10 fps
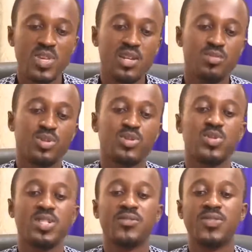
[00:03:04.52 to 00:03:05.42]
be able to
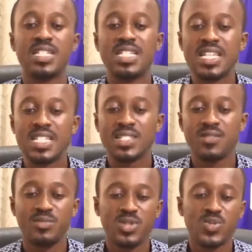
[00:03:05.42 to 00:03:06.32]
differentiate
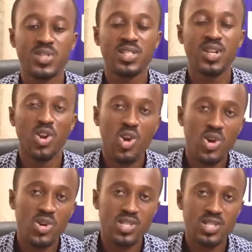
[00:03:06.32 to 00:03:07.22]
between
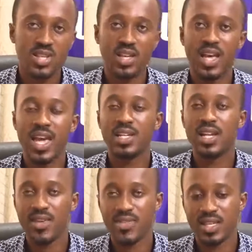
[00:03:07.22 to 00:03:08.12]
laws and
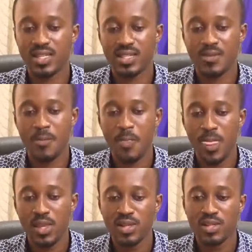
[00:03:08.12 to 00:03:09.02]
ethics.
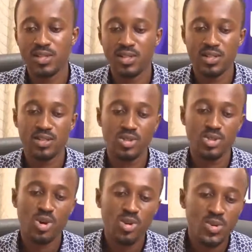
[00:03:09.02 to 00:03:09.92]
You
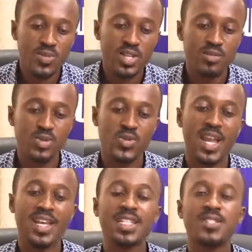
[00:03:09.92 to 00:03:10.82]
should also be able to
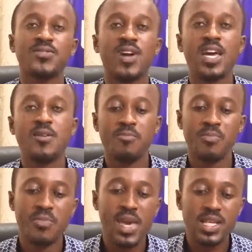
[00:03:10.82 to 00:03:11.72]
identify
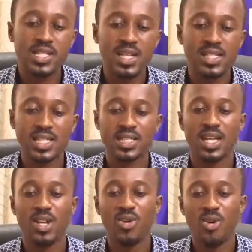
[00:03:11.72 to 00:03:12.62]
major
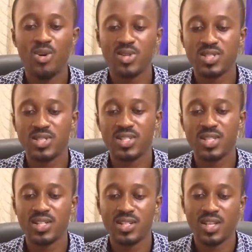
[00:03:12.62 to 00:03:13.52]
national laws
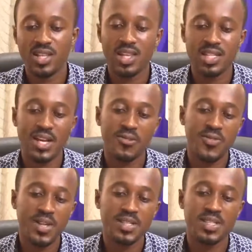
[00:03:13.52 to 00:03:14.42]
that
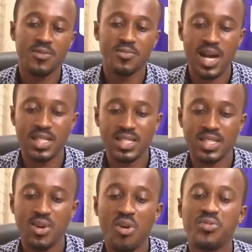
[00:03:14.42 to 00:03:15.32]
affect the
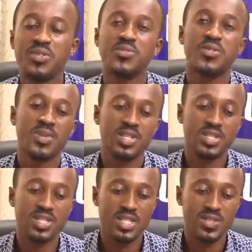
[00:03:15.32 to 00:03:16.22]
practice of
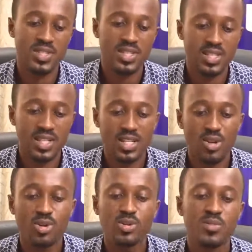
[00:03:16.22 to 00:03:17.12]
information security, and
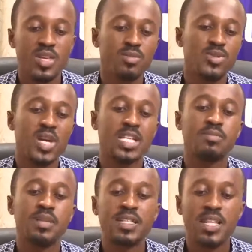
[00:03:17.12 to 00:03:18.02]
also be able to
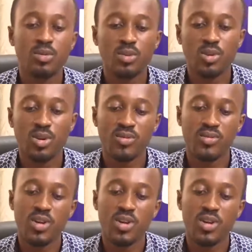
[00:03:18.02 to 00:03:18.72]
explain the role of